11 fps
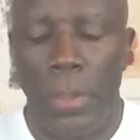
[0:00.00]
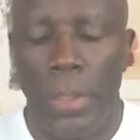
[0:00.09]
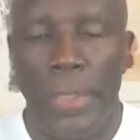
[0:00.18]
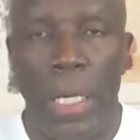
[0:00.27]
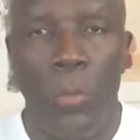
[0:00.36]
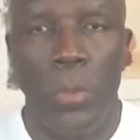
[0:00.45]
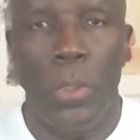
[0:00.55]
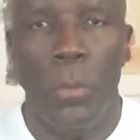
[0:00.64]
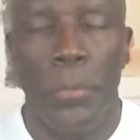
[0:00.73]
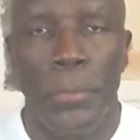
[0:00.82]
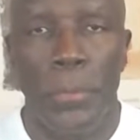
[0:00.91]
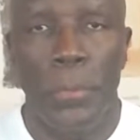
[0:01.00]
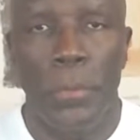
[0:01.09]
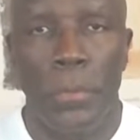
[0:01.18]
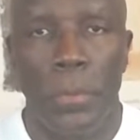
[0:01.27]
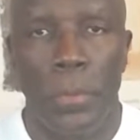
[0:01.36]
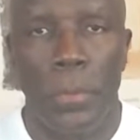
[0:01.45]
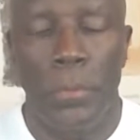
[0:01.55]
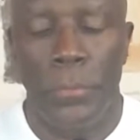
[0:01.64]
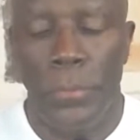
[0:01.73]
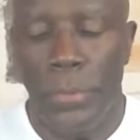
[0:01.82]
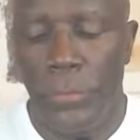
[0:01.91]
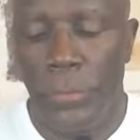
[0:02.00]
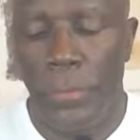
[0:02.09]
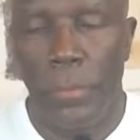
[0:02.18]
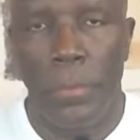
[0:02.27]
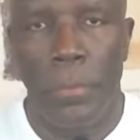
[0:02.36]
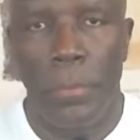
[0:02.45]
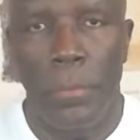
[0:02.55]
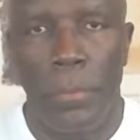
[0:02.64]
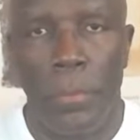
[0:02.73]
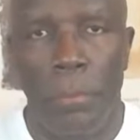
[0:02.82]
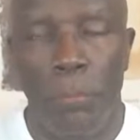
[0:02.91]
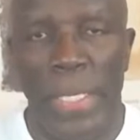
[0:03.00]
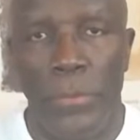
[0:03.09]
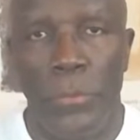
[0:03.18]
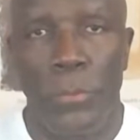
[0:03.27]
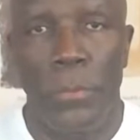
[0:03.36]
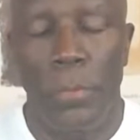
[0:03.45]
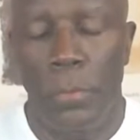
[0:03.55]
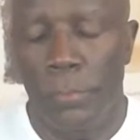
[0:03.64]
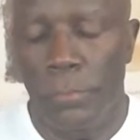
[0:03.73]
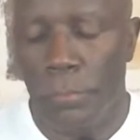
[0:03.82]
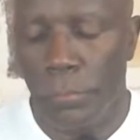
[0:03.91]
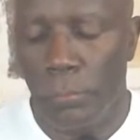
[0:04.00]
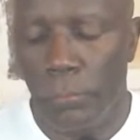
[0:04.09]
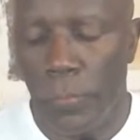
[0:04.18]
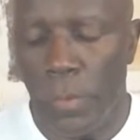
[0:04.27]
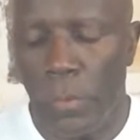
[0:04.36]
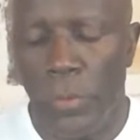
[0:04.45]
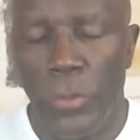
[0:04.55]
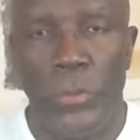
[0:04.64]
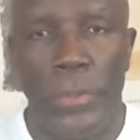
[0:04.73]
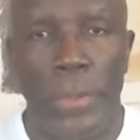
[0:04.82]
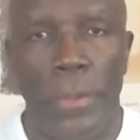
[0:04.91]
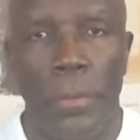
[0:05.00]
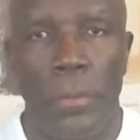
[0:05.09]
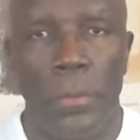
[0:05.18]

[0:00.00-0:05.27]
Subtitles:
And I will go through this menu to share